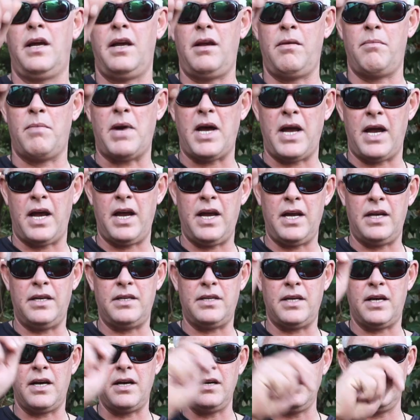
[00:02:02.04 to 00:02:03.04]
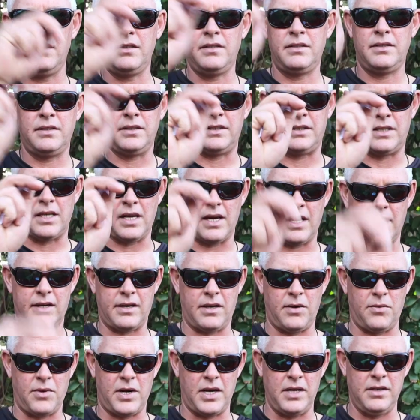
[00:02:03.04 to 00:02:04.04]
in my hand here it's the
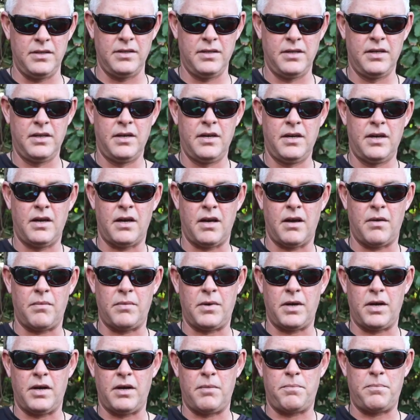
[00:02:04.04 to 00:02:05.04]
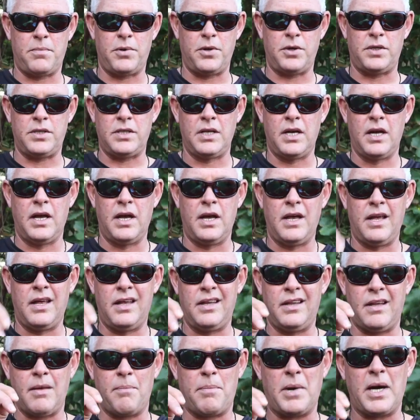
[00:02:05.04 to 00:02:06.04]
lucky one I'm gonna put
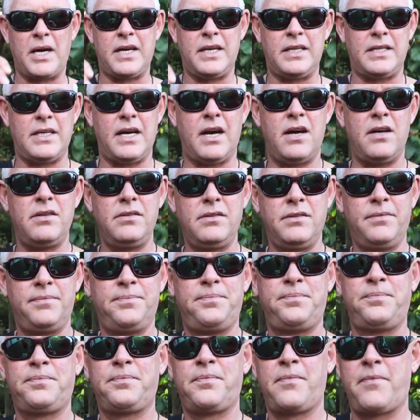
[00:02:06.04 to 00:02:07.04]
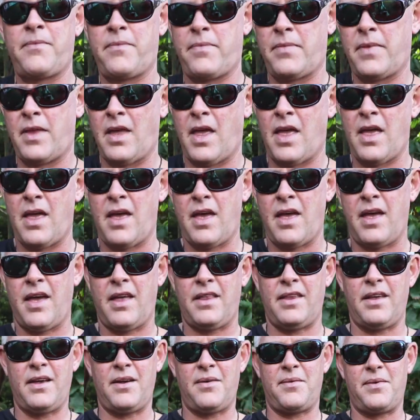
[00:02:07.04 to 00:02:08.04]
the bucket down
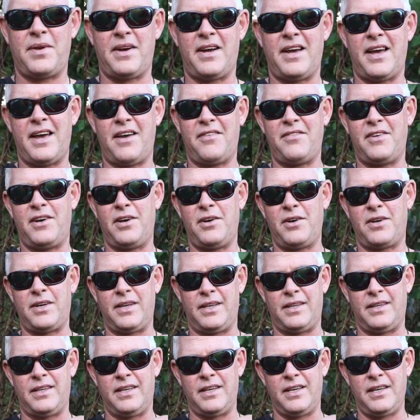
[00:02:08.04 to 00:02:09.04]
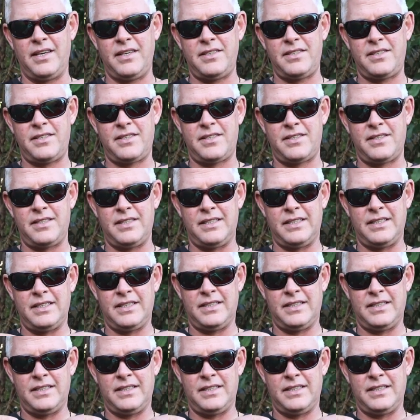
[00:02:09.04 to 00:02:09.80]
then I'm gonna have a look at this